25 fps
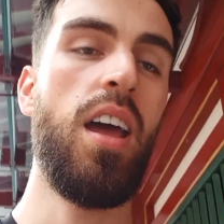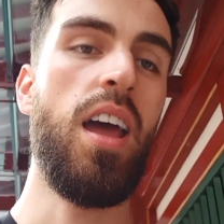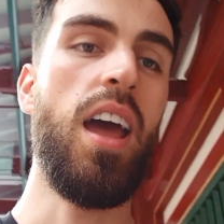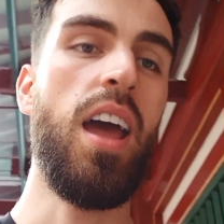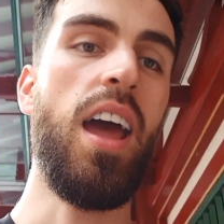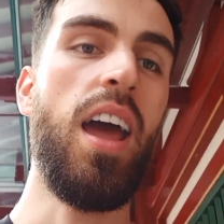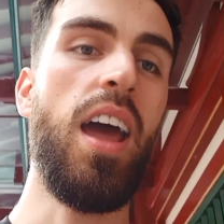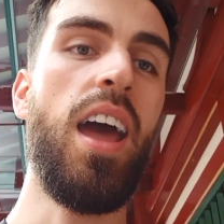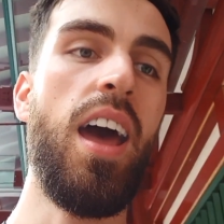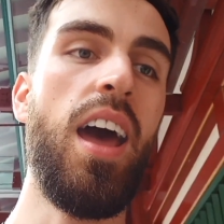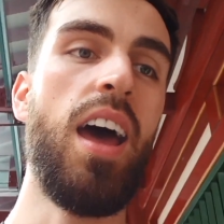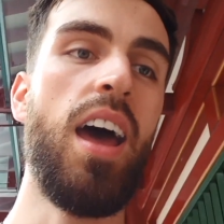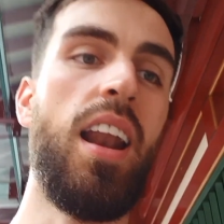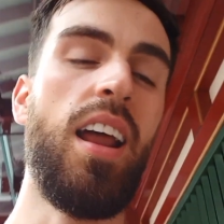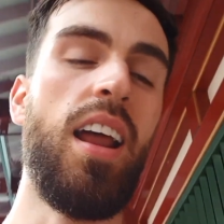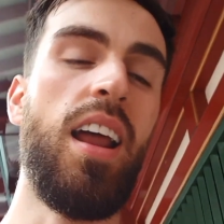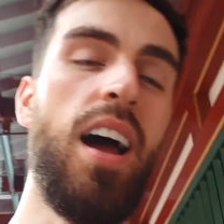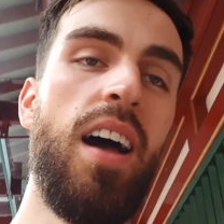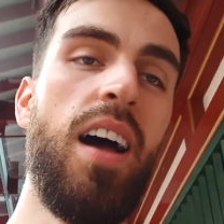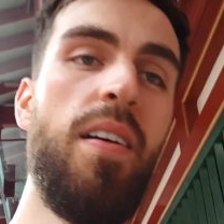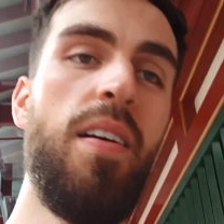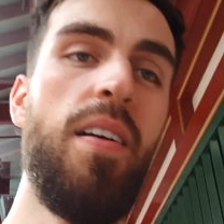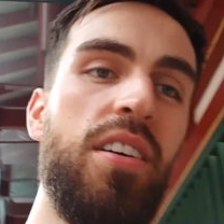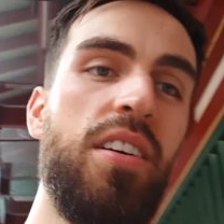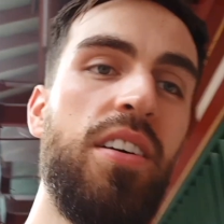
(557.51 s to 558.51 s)
And
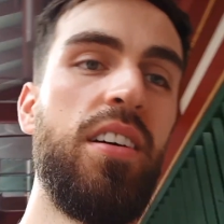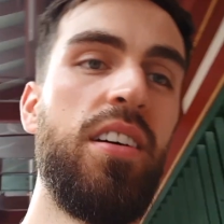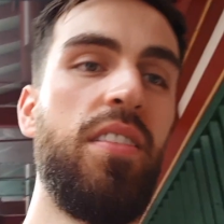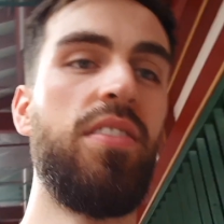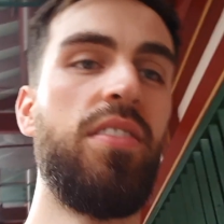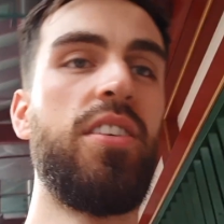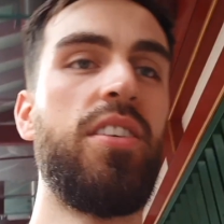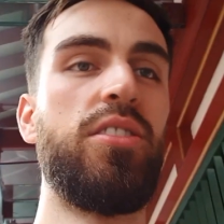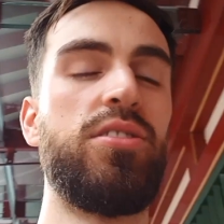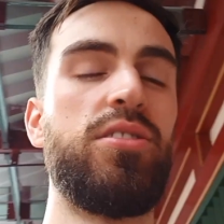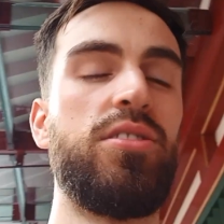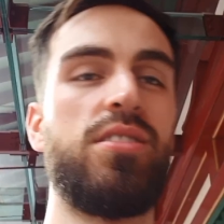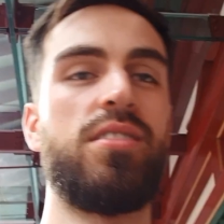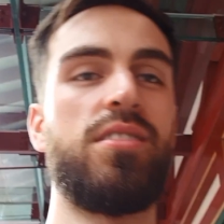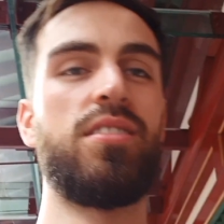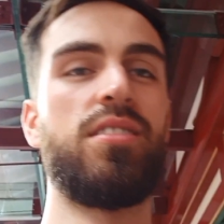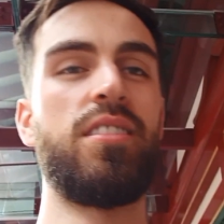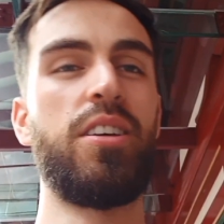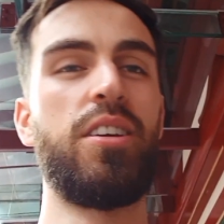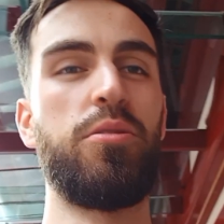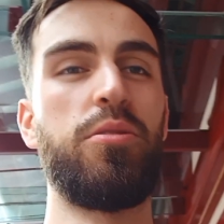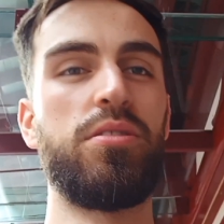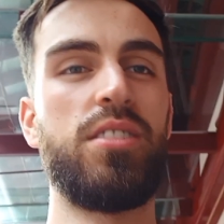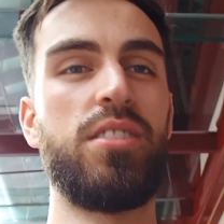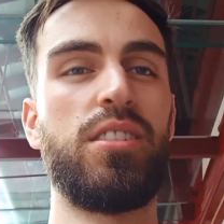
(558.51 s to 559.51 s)
there was
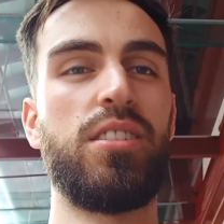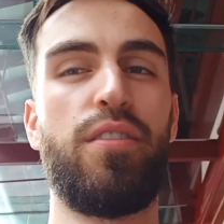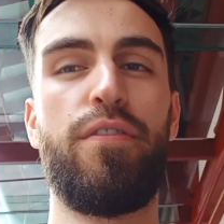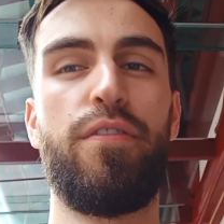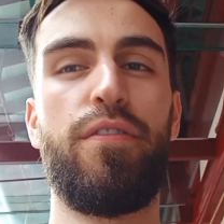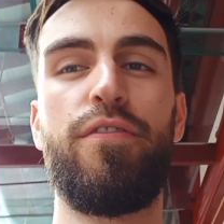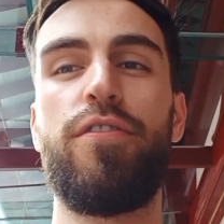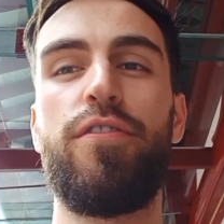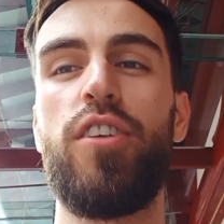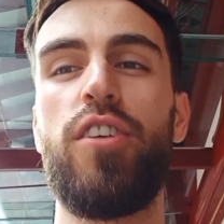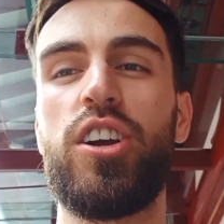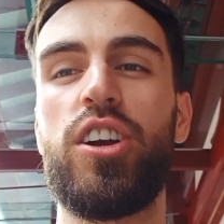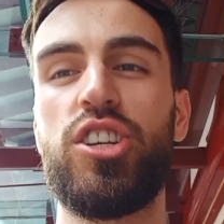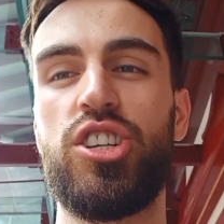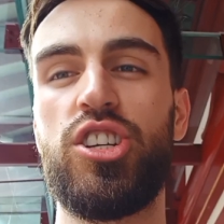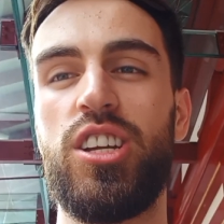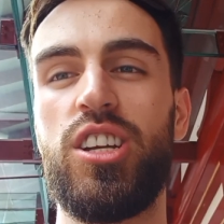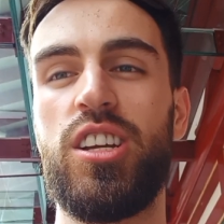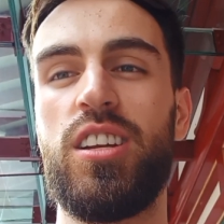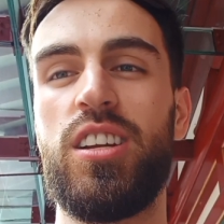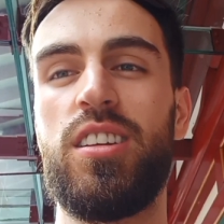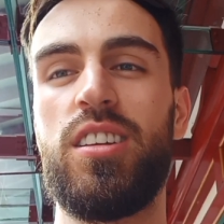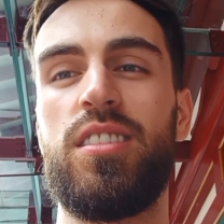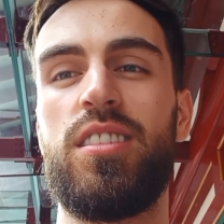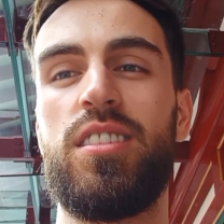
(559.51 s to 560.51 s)
this friction,
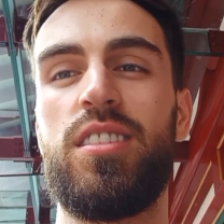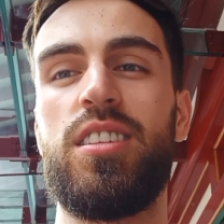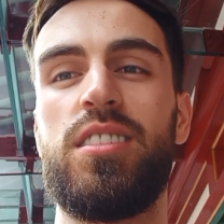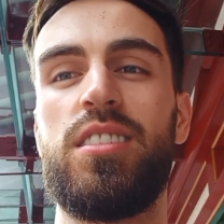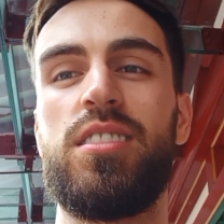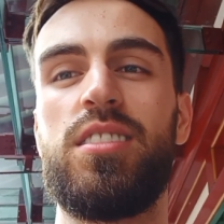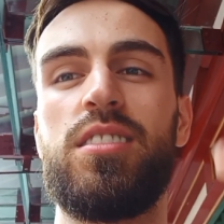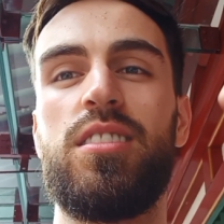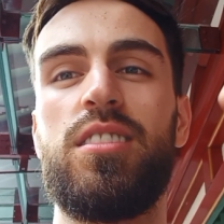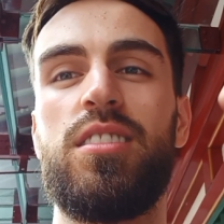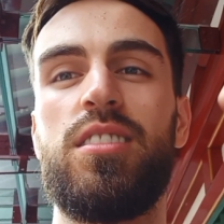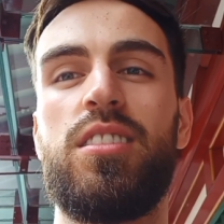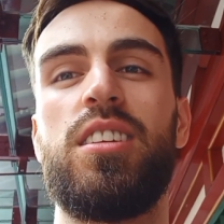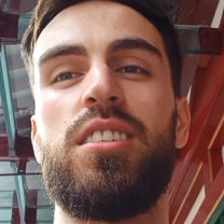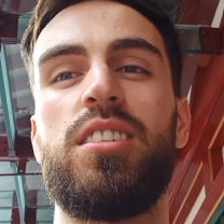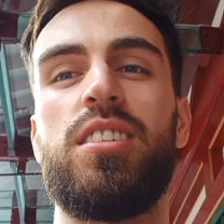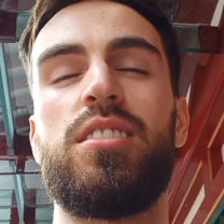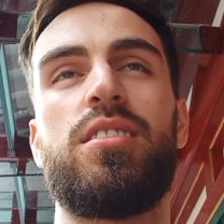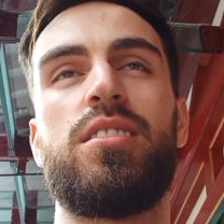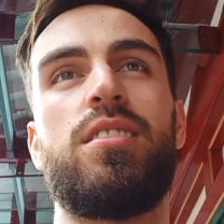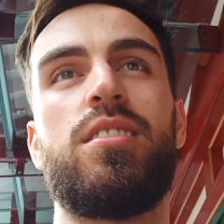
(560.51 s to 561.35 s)
this